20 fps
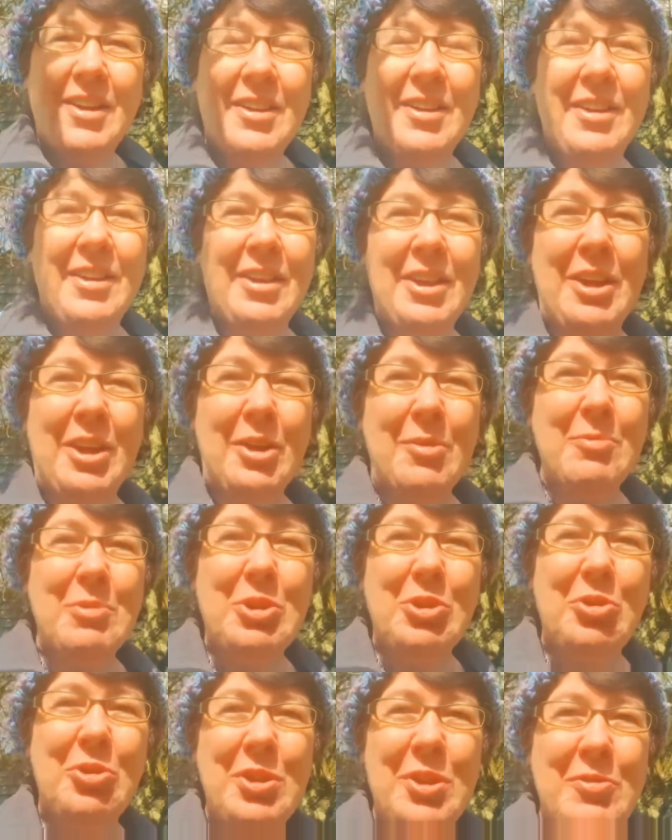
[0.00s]
Uh, I'm
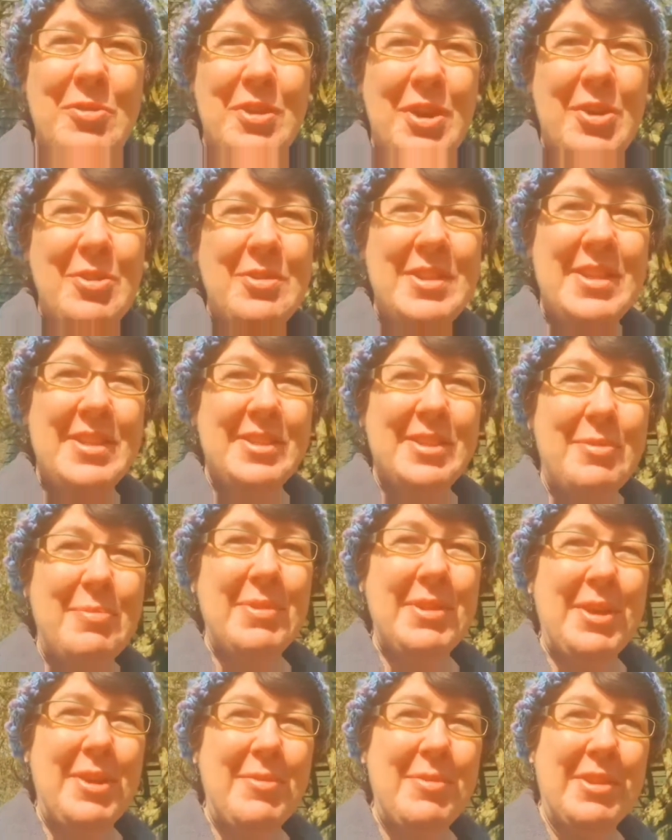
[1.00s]
sure you've noticed
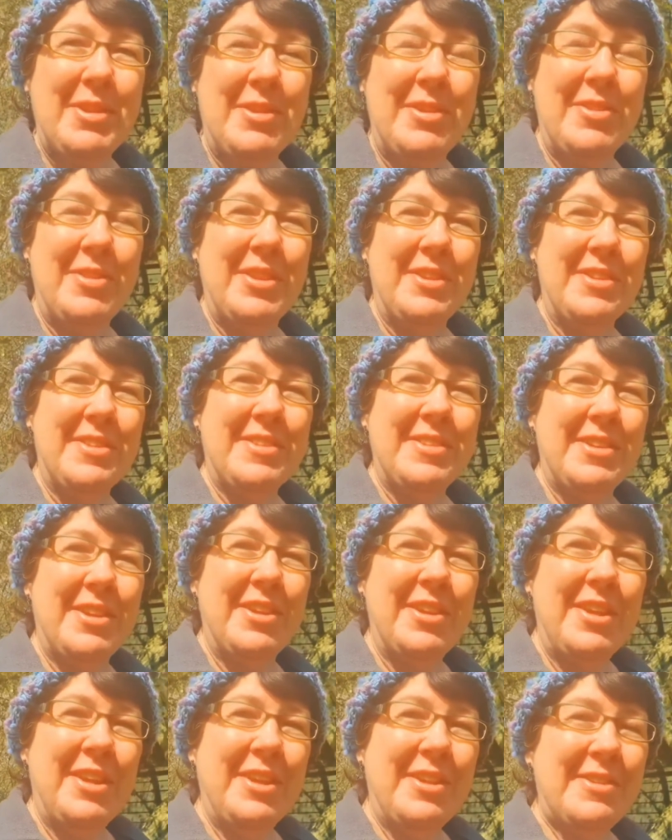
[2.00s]
sometimes that, that
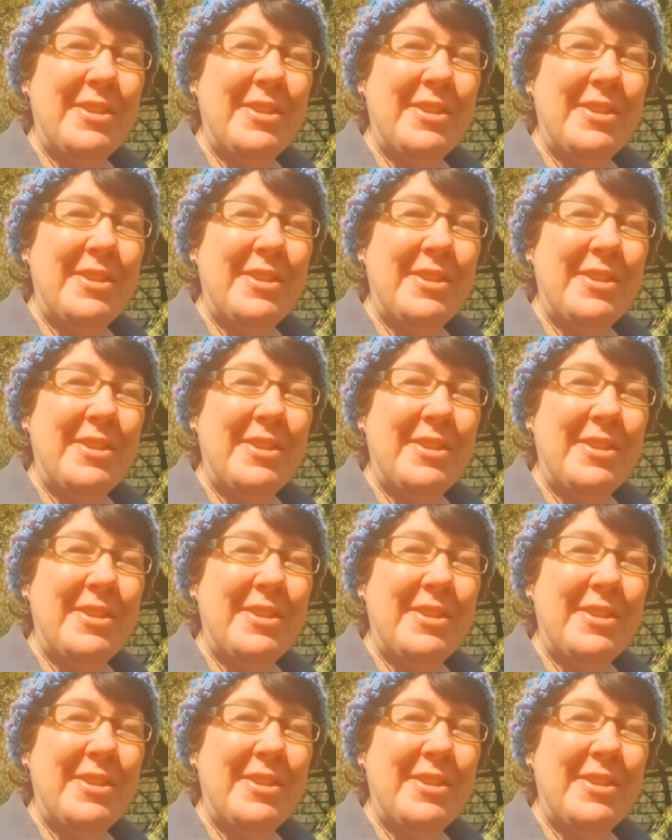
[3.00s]
uh,